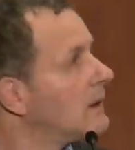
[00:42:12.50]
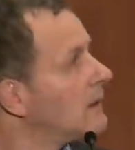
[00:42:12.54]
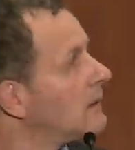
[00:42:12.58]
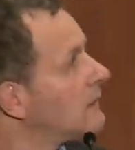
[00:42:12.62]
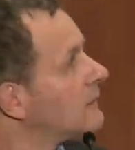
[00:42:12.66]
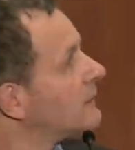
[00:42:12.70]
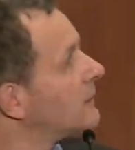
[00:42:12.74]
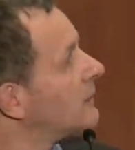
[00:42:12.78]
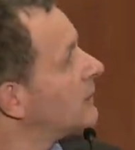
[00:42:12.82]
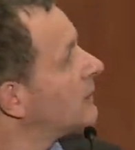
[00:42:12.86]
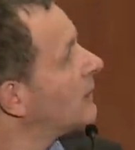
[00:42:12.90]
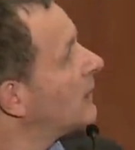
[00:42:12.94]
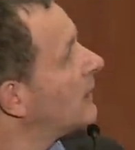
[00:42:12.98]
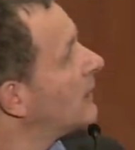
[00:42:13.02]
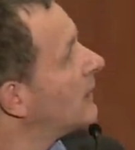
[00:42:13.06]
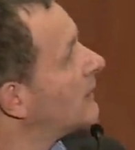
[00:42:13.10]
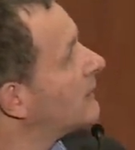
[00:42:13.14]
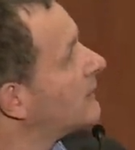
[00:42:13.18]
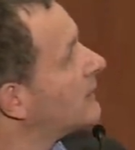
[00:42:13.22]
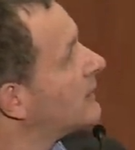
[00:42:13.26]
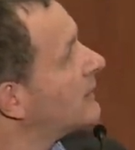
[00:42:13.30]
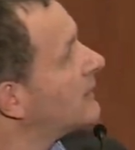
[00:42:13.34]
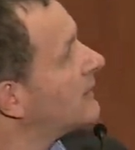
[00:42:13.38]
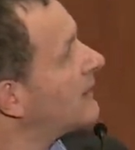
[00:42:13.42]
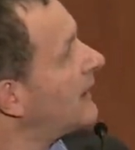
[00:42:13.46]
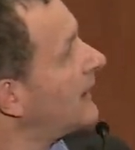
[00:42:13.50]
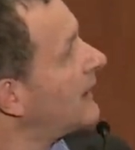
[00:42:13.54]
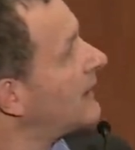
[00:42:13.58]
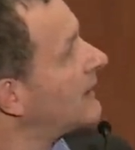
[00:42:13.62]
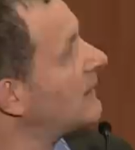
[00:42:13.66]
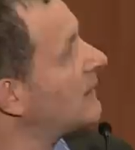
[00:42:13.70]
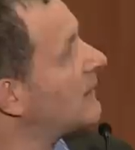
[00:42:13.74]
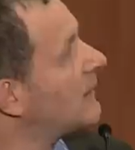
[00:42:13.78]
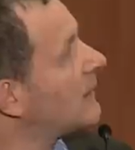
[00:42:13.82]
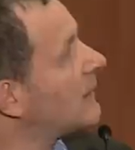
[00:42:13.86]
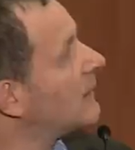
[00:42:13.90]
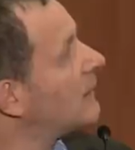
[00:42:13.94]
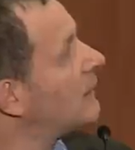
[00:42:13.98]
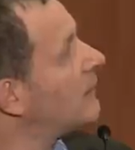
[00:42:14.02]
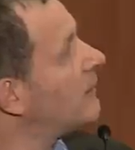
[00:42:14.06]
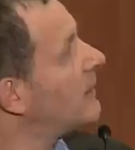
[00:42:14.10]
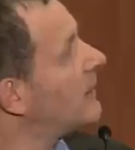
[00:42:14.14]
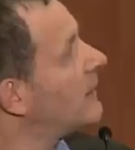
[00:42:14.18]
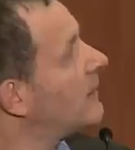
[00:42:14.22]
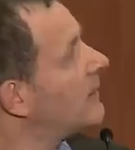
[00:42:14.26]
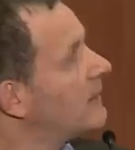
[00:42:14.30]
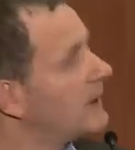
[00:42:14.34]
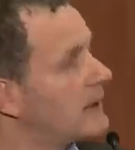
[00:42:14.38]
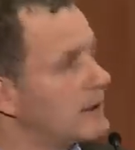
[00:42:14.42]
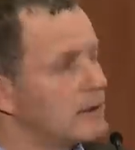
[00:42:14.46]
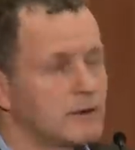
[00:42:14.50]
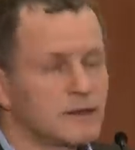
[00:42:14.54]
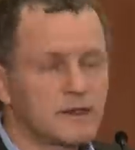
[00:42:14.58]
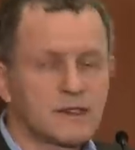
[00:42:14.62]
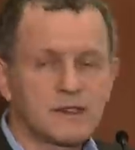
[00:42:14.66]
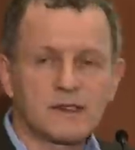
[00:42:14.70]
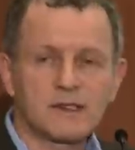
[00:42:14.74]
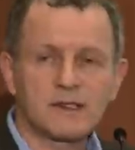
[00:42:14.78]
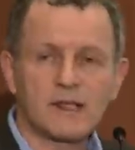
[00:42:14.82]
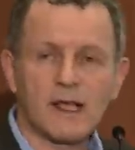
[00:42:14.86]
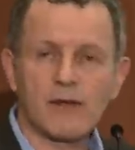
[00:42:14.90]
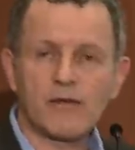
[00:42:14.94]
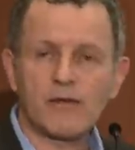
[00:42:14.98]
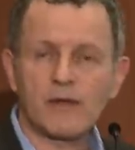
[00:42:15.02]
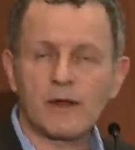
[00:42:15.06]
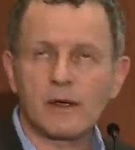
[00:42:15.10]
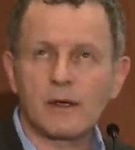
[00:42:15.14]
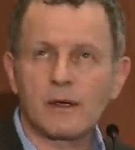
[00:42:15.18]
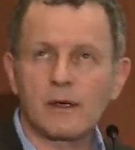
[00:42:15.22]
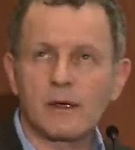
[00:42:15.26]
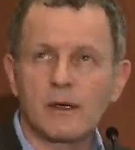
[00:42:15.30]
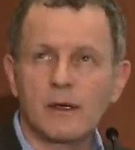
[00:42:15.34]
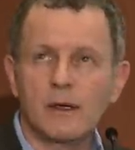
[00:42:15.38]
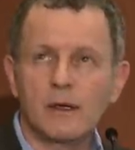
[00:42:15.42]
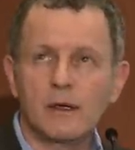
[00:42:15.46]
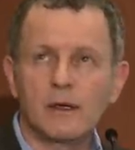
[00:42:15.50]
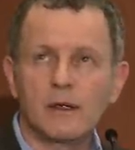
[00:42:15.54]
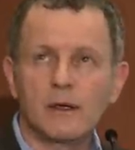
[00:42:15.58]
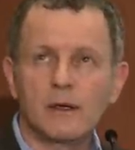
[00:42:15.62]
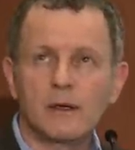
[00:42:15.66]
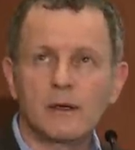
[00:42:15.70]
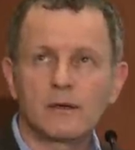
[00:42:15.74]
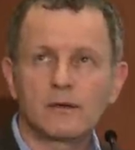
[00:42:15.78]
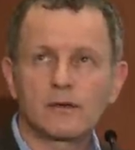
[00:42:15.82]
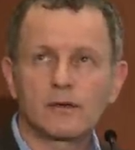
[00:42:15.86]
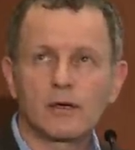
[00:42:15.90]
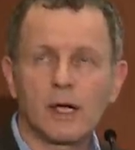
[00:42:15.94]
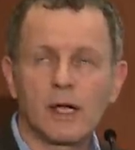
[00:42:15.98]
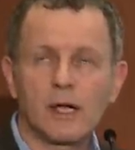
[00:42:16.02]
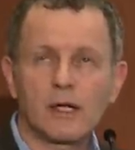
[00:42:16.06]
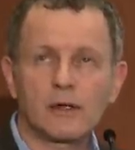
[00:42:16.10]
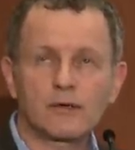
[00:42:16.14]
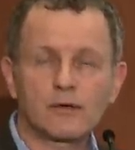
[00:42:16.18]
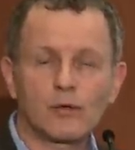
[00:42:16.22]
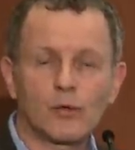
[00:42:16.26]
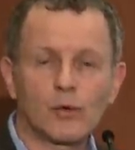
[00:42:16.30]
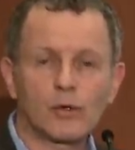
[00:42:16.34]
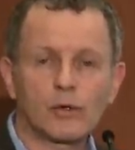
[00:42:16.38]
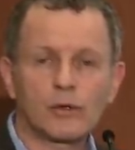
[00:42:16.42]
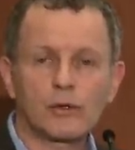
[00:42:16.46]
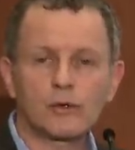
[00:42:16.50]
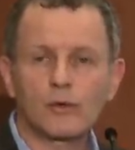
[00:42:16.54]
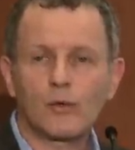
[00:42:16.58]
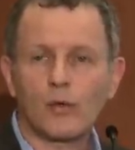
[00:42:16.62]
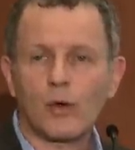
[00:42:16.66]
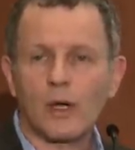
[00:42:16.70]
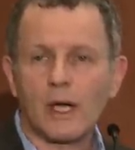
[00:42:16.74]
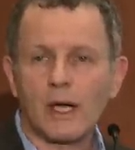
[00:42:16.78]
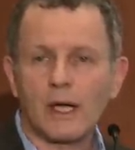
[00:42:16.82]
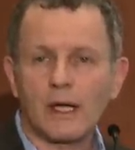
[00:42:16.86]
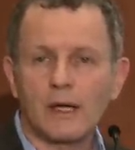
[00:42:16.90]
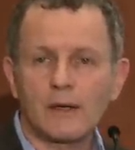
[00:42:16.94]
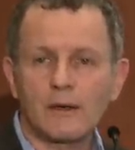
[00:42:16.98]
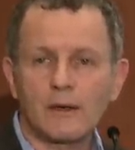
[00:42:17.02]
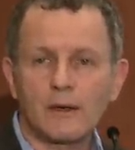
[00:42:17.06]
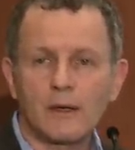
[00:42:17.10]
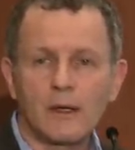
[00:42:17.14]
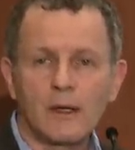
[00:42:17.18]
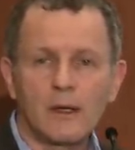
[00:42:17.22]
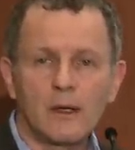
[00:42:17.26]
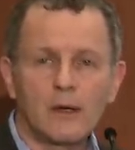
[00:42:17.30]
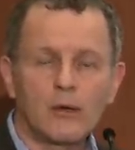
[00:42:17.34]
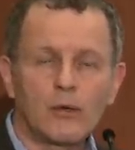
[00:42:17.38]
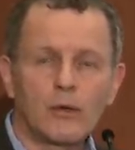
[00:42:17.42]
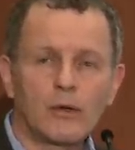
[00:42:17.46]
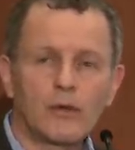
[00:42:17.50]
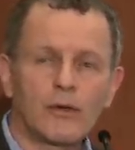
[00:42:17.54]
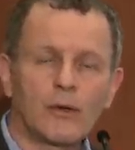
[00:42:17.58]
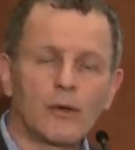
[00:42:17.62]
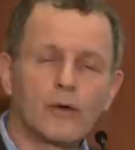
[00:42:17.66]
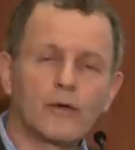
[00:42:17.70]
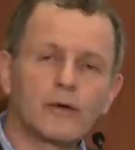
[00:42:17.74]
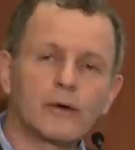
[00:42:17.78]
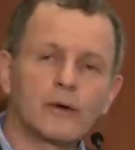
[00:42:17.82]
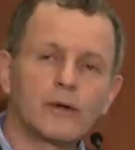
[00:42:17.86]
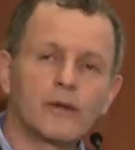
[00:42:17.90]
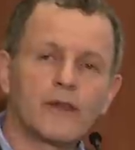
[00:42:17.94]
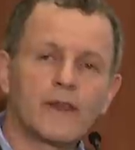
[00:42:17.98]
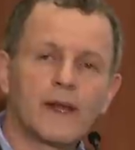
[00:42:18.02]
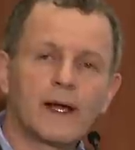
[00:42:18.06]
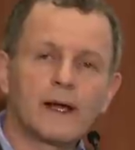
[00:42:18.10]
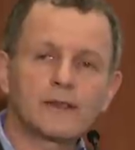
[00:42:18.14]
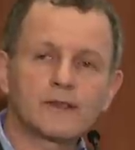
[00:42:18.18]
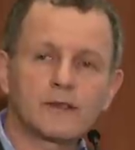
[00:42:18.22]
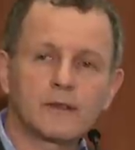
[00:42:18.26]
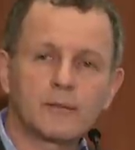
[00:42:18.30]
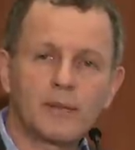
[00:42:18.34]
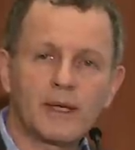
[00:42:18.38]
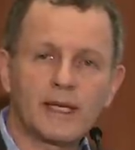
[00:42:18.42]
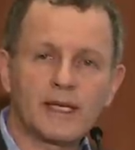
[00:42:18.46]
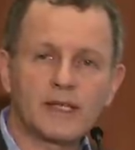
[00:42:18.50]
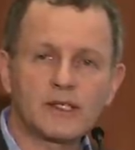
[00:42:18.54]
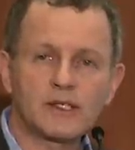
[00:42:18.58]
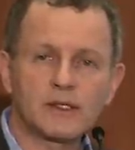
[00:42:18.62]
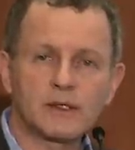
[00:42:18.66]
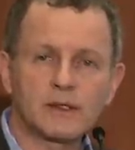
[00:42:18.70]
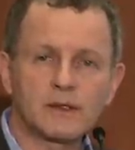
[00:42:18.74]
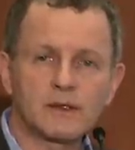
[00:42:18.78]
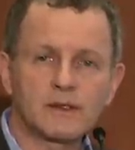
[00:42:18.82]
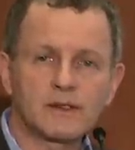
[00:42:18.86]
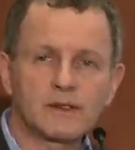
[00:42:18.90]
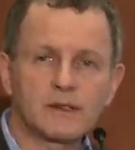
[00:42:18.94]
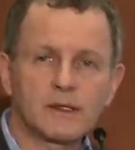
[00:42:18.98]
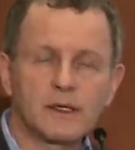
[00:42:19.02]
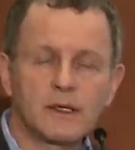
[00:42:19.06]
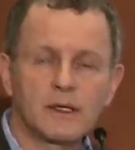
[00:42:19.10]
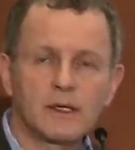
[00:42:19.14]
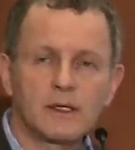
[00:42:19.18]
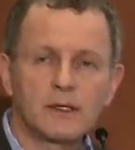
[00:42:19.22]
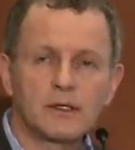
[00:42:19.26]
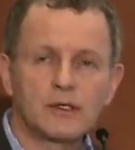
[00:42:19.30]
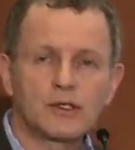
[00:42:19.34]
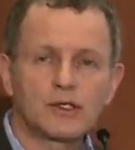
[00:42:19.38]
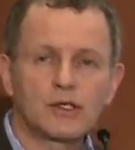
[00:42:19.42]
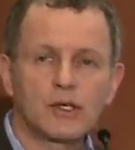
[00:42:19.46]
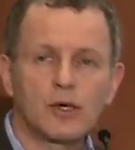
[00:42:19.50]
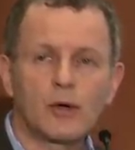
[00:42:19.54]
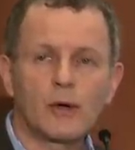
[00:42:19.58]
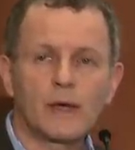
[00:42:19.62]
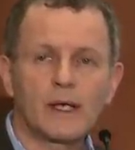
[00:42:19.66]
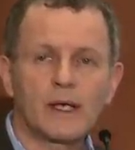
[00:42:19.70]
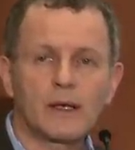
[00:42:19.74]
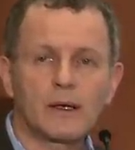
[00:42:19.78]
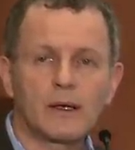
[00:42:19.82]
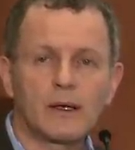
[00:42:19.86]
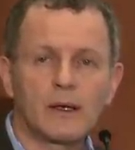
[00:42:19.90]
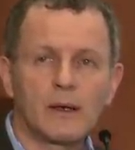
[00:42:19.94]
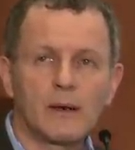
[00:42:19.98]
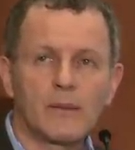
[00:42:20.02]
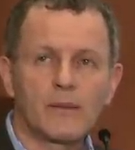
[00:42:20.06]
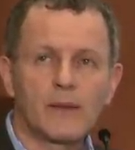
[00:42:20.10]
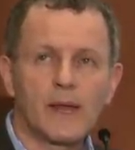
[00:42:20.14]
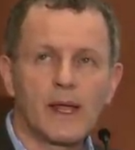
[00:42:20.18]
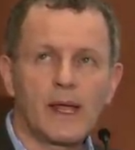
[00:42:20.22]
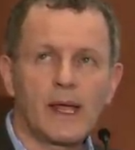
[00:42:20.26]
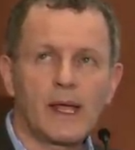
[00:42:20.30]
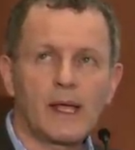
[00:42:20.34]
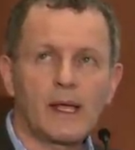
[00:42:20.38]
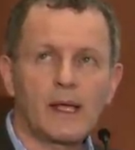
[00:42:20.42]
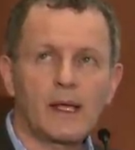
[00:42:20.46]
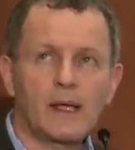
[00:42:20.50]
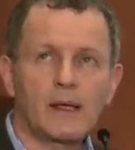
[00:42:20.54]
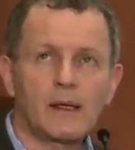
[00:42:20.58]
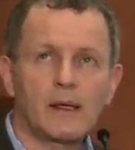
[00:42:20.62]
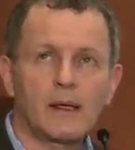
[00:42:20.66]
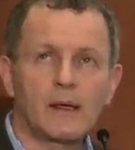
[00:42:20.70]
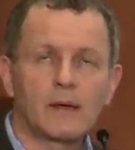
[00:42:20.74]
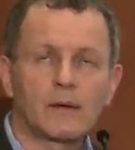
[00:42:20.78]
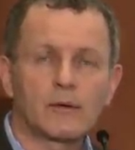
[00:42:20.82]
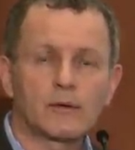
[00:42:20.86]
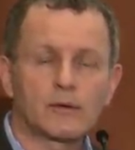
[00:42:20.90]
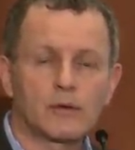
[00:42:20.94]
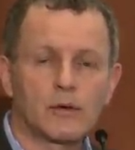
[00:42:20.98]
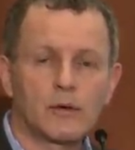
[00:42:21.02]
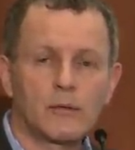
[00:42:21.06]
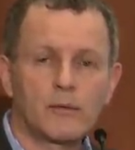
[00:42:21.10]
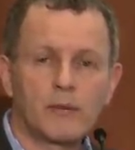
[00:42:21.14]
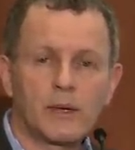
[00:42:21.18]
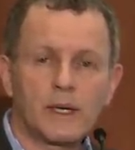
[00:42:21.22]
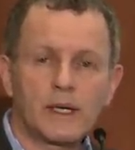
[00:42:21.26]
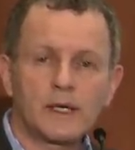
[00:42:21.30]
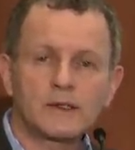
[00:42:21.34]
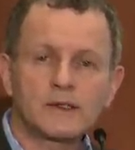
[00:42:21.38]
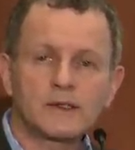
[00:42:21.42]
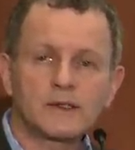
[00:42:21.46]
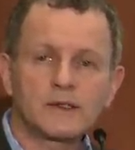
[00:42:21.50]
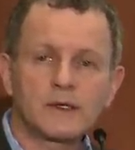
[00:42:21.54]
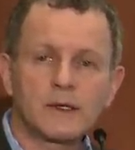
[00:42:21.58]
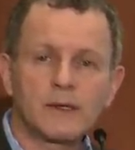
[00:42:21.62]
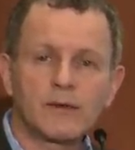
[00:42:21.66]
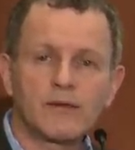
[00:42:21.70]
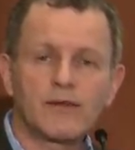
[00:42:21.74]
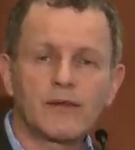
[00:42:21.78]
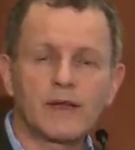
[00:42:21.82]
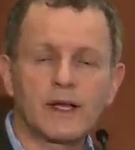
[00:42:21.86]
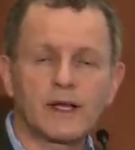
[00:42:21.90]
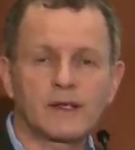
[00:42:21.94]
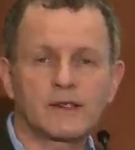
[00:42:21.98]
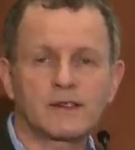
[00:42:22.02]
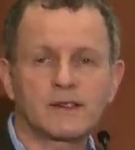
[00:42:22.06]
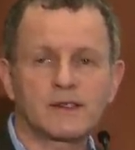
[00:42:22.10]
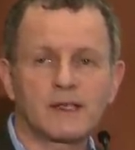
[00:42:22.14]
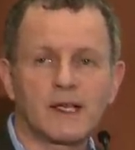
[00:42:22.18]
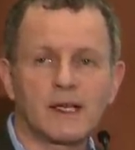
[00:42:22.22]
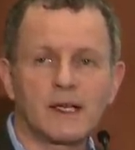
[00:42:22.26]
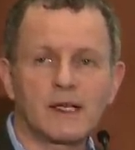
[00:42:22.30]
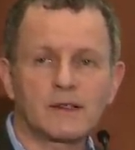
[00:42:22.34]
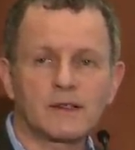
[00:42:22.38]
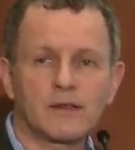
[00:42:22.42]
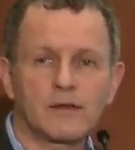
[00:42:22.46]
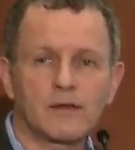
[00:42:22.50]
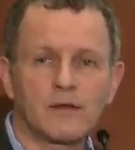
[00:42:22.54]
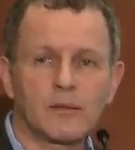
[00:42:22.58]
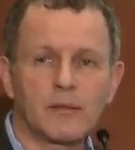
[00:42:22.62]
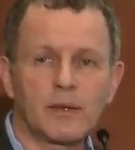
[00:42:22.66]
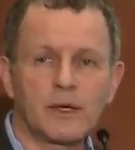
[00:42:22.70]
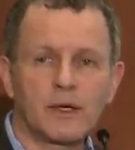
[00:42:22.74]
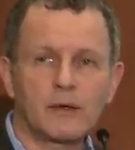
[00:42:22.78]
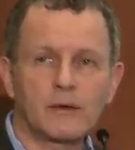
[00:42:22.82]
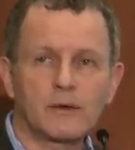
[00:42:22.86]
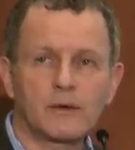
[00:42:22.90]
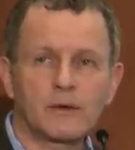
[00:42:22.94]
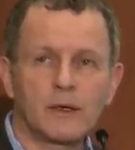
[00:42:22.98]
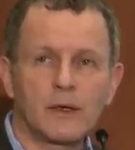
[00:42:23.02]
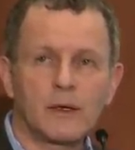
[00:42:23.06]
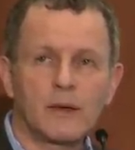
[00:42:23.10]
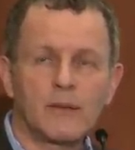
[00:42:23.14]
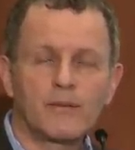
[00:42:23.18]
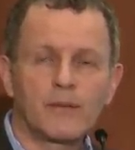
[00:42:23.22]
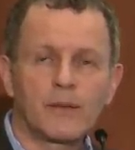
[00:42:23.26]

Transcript: So to date, there have been about 7 trials worldwide with over 1,000 patients showing a robust effect size of about